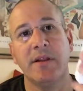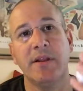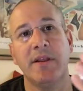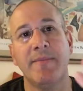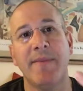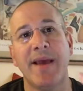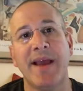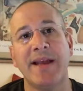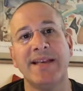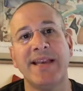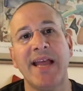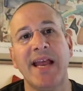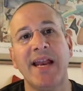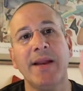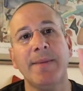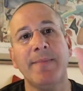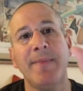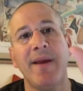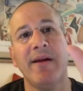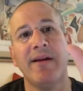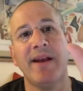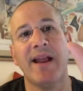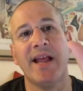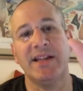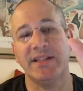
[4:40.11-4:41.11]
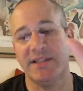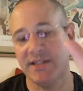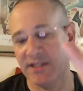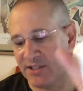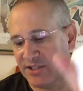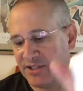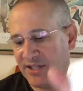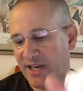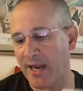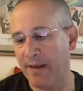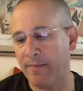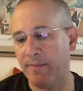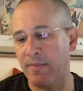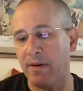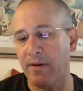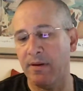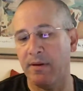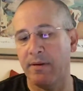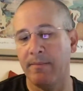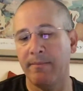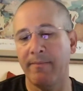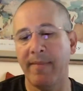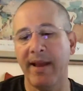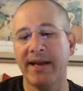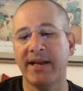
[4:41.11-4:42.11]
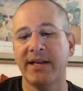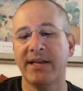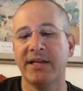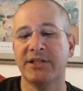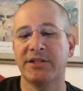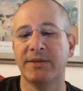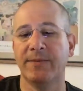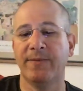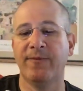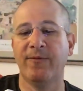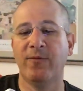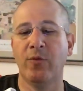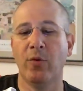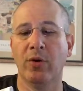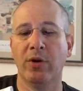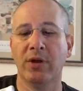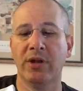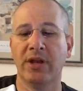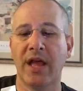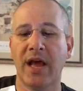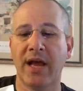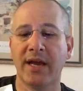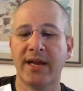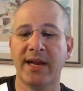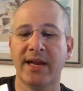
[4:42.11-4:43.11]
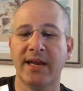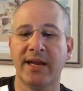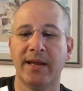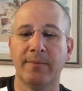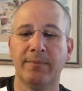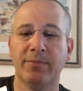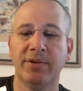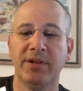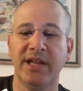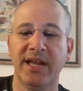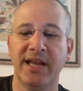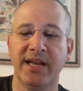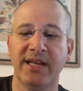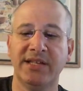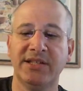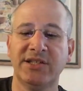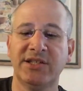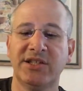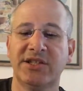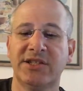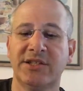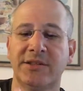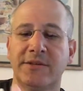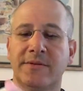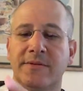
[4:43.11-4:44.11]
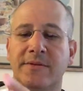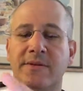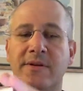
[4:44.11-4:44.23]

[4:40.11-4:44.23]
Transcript: The magnetic mount has the same mechanism for locking in place